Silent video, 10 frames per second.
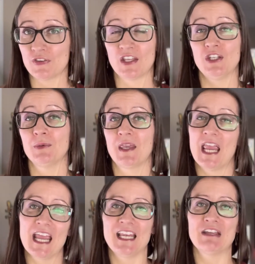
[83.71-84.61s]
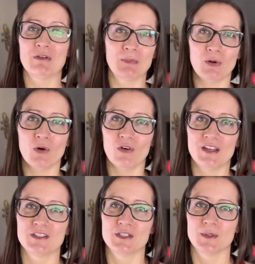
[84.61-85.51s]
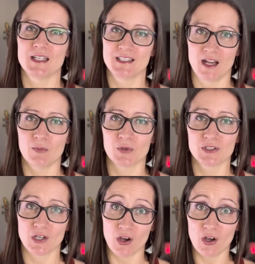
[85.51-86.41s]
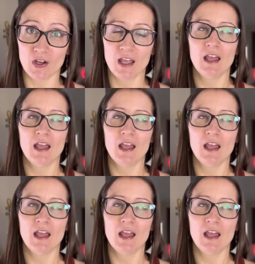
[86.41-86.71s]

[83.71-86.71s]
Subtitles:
like you can't even pull into a downward dog.